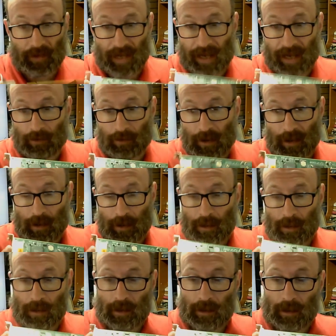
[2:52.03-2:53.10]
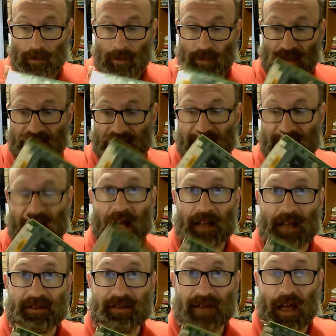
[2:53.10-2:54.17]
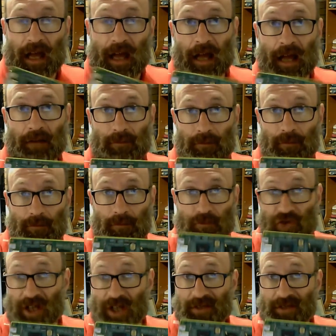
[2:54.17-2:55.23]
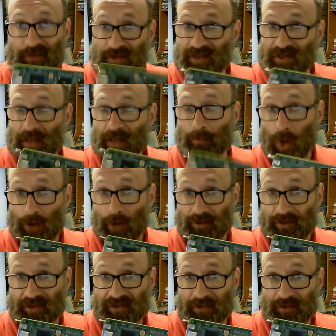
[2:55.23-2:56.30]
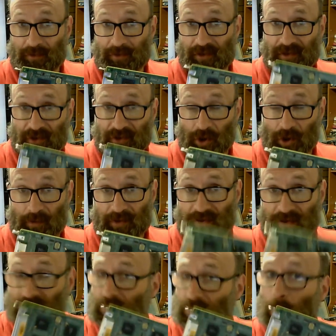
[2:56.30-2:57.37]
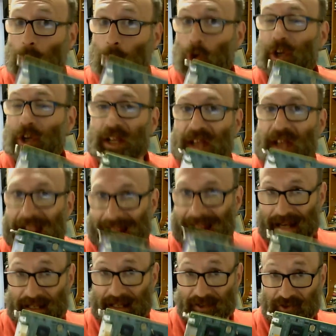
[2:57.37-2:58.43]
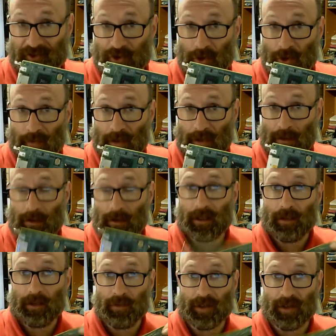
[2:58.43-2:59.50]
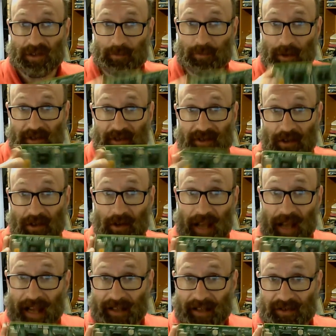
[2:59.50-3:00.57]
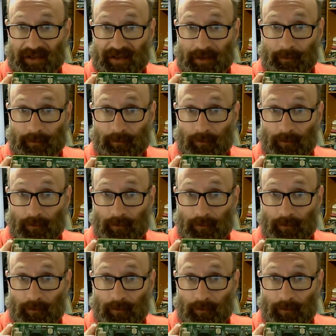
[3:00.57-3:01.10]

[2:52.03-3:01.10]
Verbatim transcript: Now, these cards aren't just for Sun Microsystems servers. These will work in any server that is PCIX,